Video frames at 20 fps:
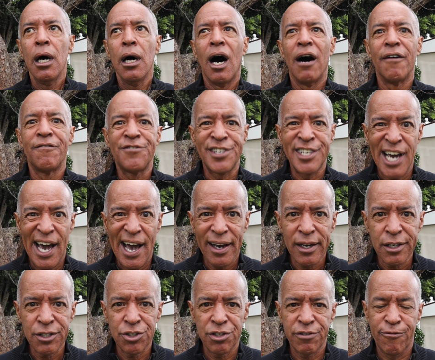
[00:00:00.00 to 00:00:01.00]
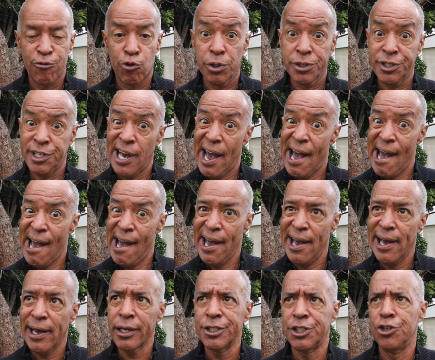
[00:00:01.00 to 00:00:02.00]
of text for
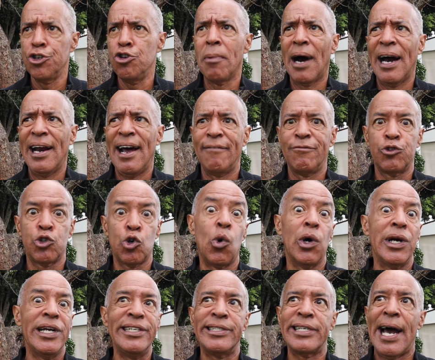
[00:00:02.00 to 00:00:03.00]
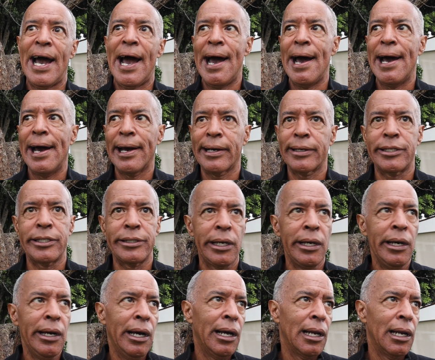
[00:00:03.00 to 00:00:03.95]
tags, and you might have 20 tags,